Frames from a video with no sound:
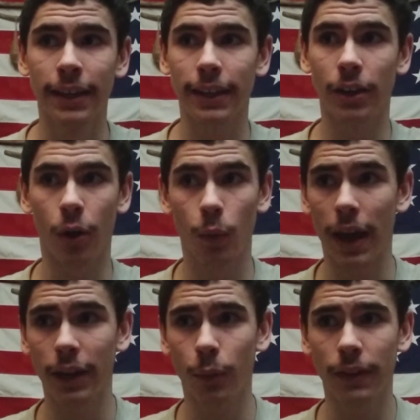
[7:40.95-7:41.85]
You know,
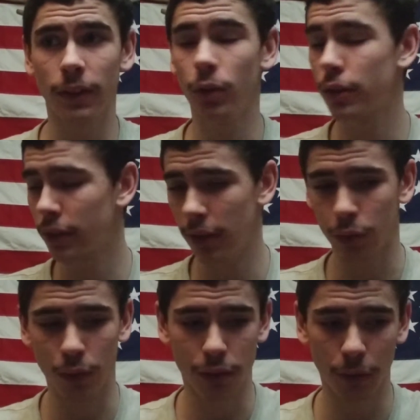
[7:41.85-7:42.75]
anyone that looks at these
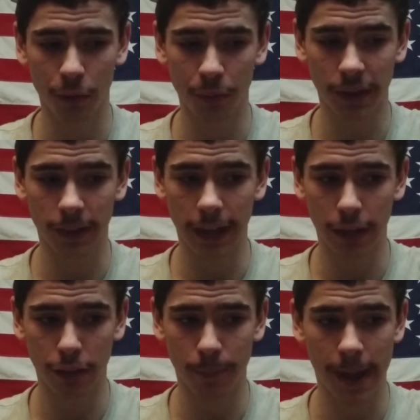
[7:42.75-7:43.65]
crystals with a
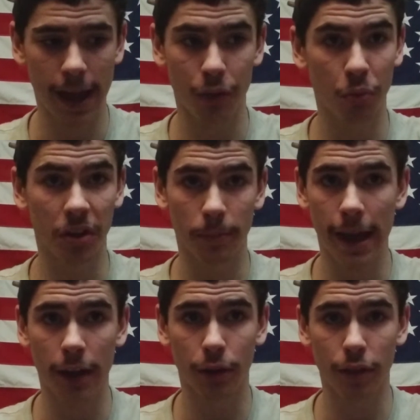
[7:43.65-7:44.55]
glancing past while they're
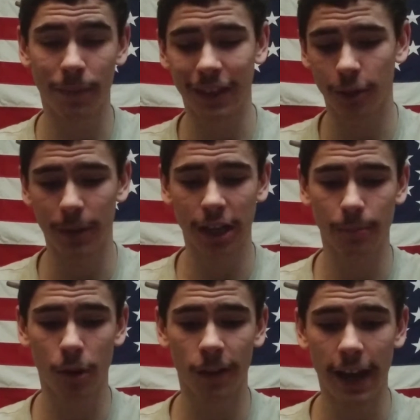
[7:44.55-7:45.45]
mad or something, they're picking
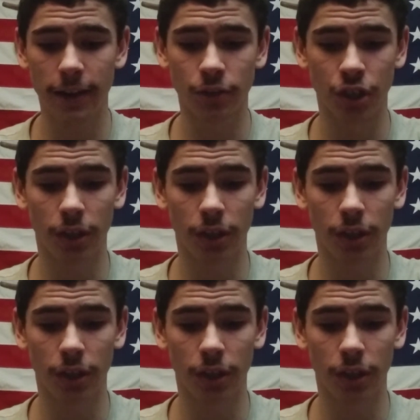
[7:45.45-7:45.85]
up all that energy.